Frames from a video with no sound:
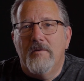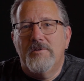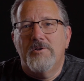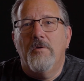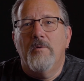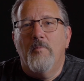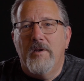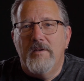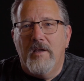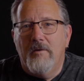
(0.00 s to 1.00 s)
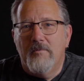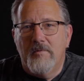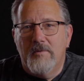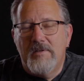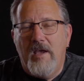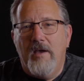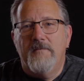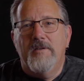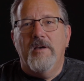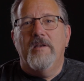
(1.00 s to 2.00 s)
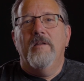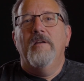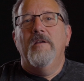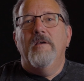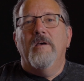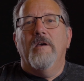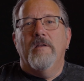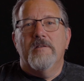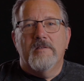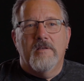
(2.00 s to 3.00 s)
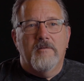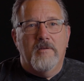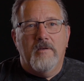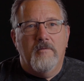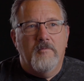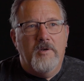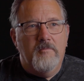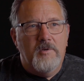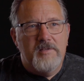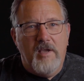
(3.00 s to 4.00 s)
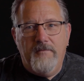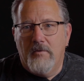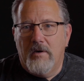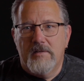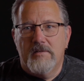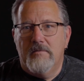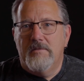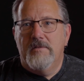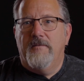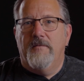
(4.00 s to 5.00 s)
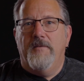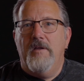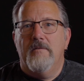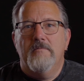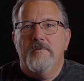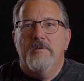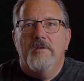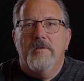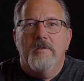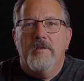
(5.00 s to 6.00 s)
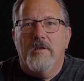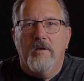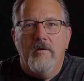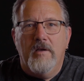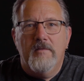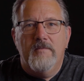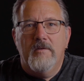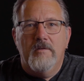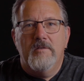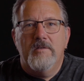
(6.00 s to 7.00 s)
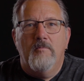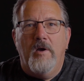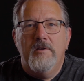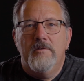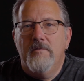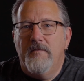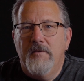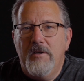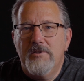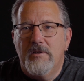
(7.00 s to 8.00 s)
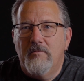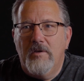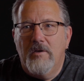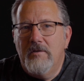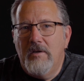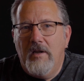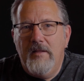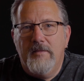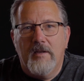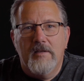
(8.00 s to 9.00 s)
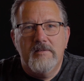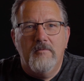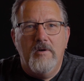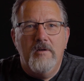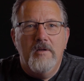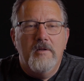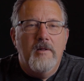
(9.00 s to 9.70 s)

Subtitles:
showed them one day when it was half done. And they said, what is that for? And I said, it was just for fun. You know, they said, why'd you do Affliction? We could have done anything. I said, well,